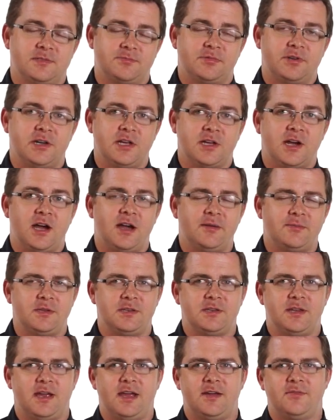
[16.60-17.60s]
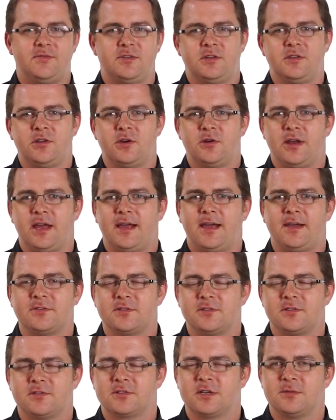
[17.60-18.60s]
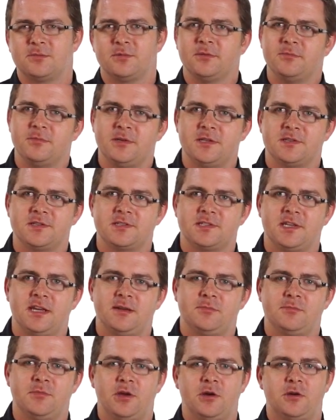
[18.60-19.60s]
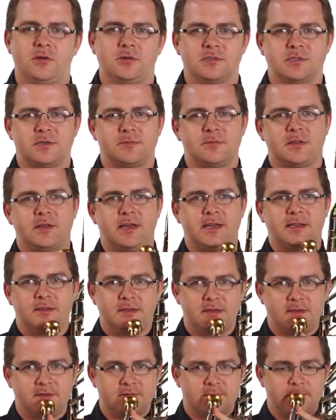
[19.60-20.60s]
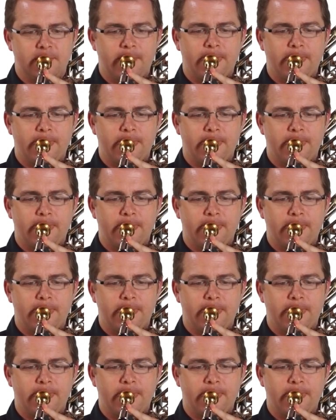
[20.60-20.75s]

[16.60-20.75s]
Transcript: pretty common to have the note after the triplet be the same note, something like this.